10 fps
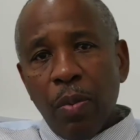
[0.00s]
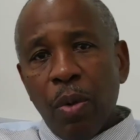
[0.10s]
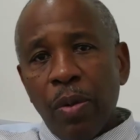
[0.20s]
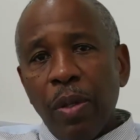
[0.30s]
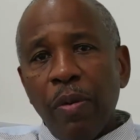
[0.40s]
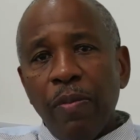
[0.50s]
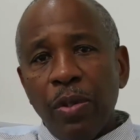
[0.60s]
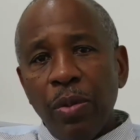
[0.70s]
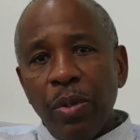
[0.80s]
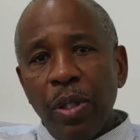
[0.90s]
Worked there for
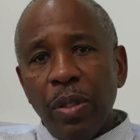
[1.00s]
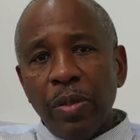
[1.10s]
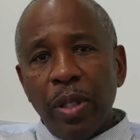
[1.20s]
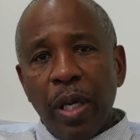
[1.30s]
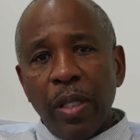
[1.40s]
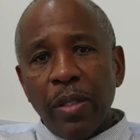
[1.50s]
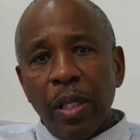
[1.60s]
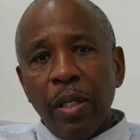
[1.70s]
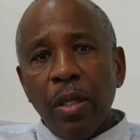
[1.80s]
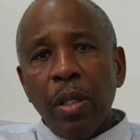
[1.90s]
2 years as
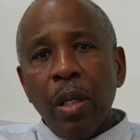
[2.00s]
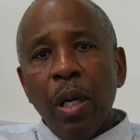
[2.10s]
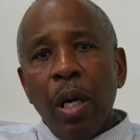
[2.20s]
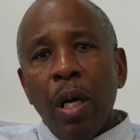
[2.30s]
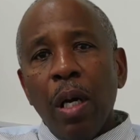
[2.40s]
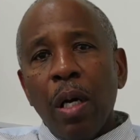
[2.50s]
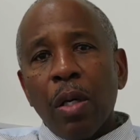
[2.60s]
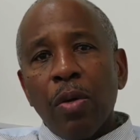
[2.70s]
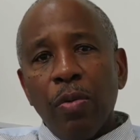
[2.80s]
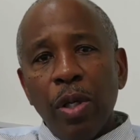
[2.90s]

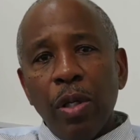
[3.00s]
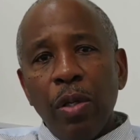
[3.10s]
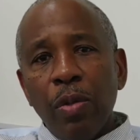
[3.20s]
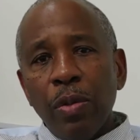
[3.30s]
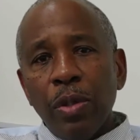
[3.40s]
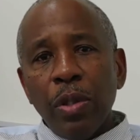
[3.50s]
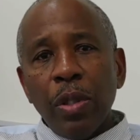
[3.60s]
a career coach.